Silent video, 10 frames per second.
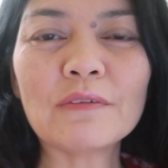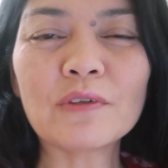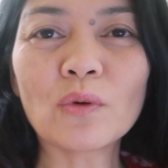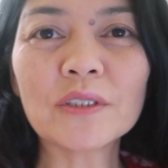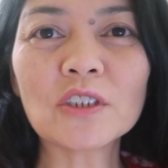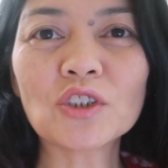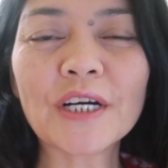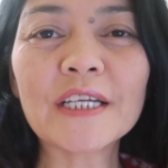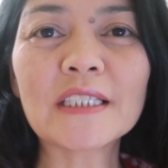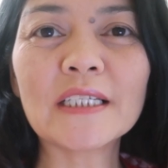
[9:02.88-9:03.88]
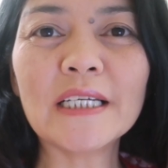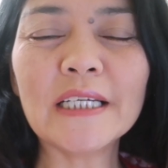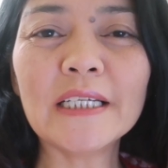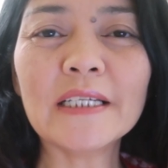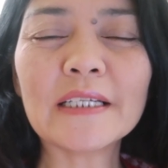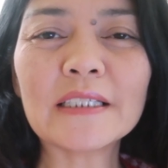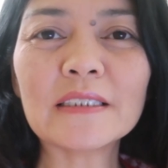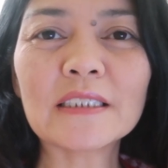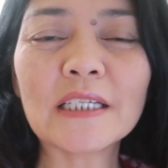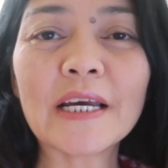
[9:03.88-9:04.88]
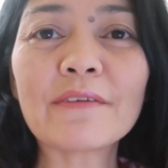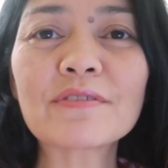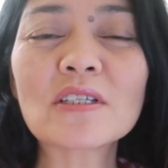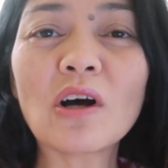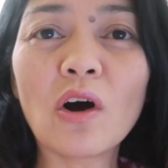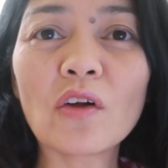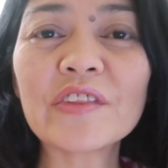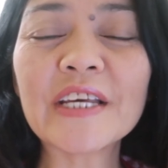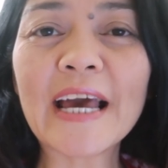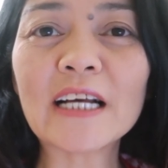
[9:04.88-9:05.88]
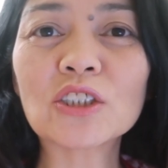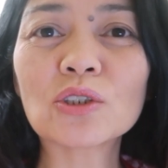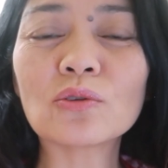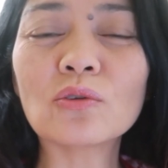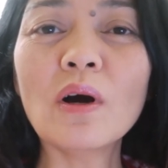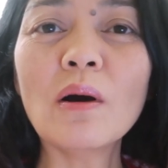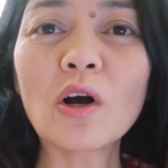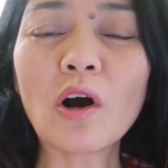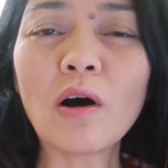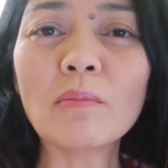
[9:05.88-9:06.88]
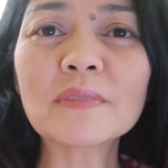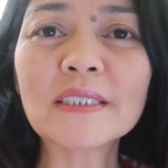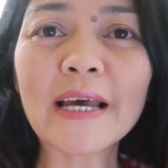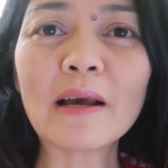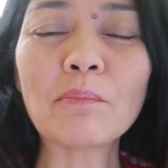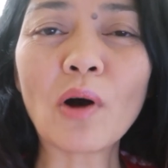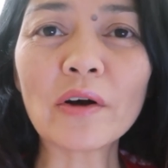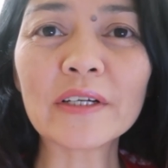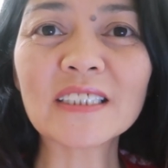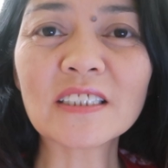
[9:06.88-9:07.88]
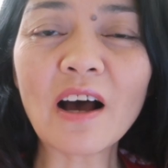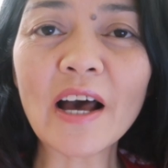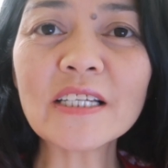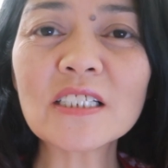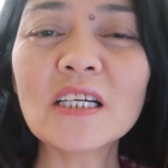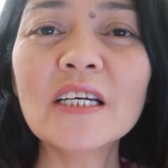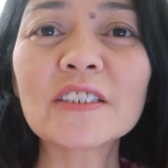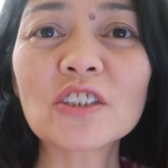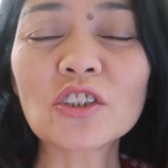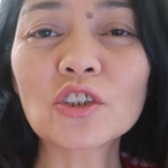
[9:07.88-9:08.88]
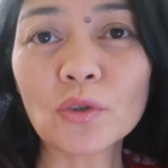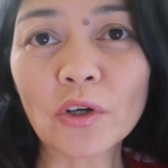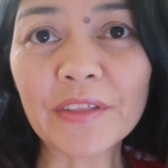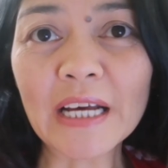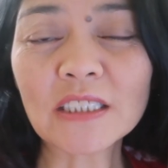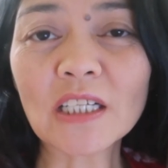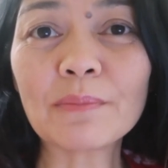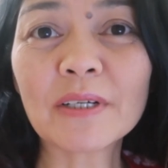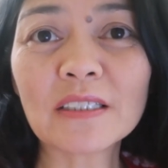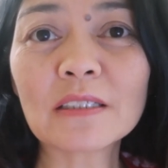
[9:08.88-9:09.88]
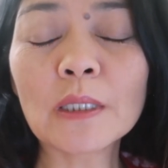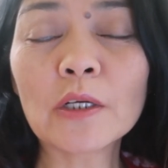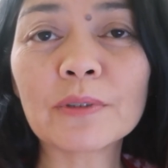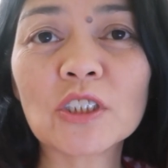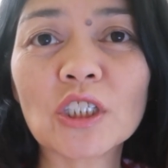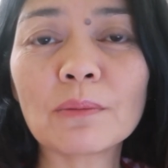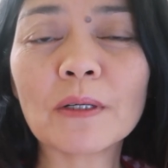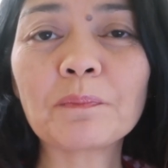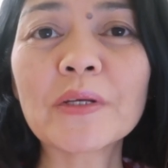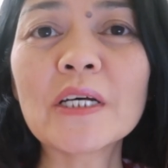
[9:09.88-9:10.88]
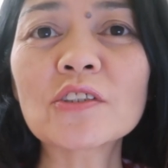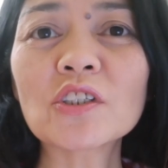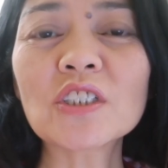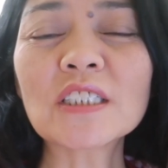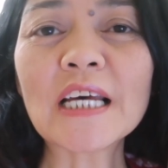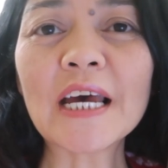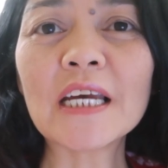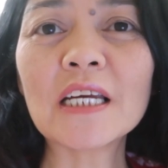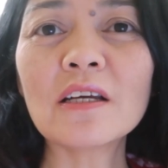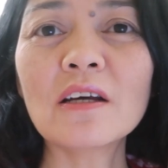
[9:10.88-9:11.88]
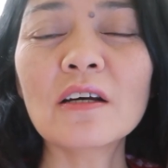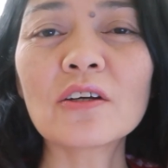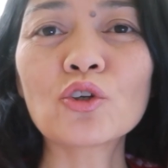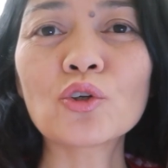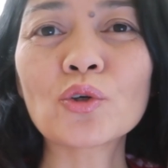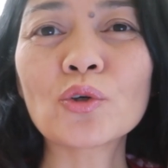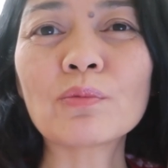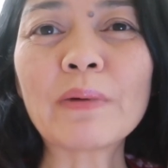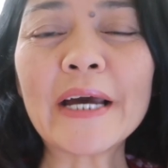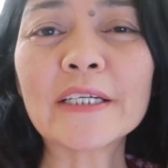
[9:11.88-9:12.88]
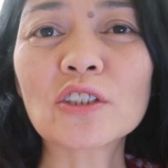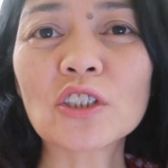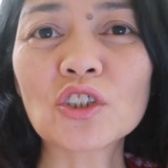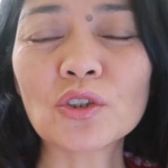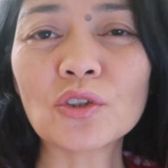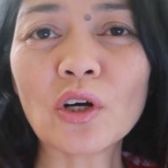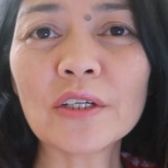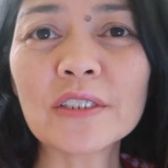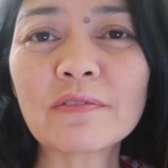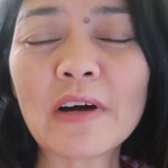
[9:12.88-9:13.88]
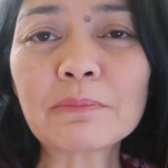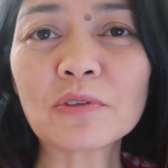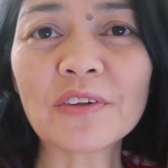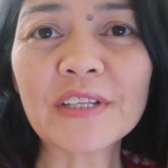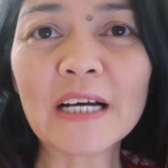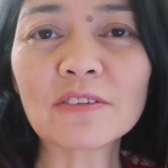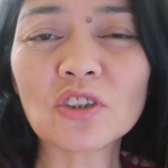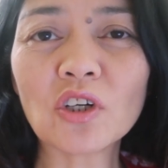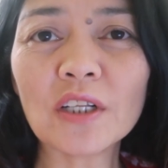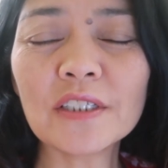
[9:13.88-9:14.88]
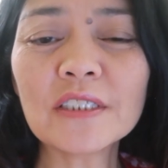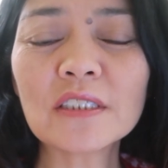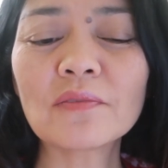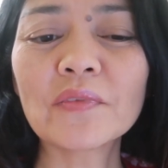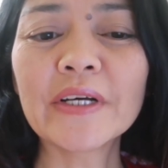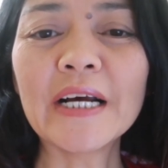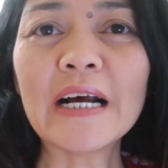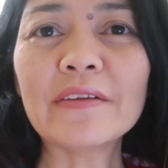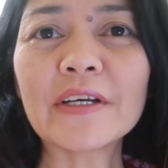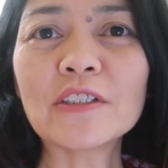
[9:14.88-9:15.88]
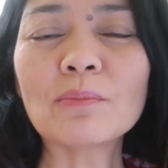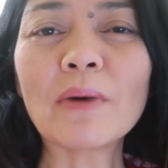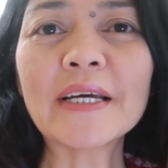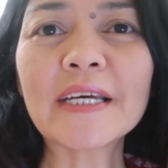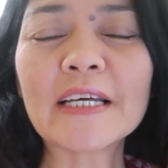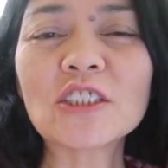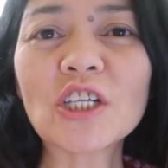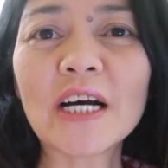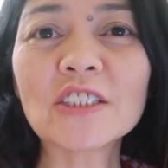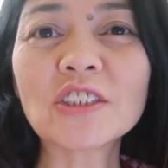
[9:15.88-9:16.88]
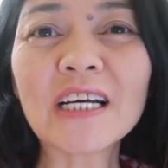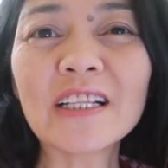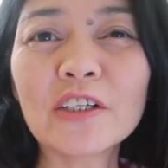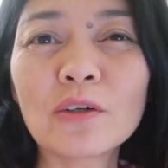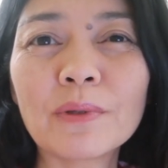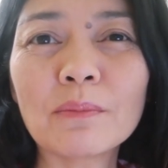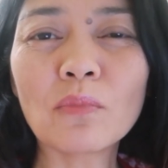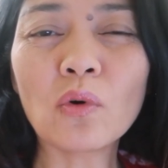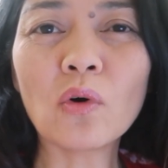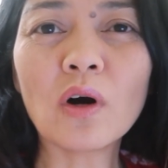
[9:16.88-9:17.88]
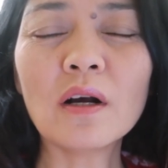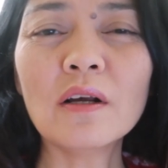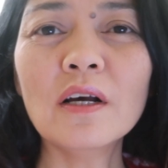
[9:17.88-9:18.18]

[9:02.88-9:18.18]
if you want to trade the ETFs on the actual Commsec Pocket site, just to do it on that site, because it's a little bit cheaper. So just say you paid the $2 for up to $1,000, and then you might get charged a little bit more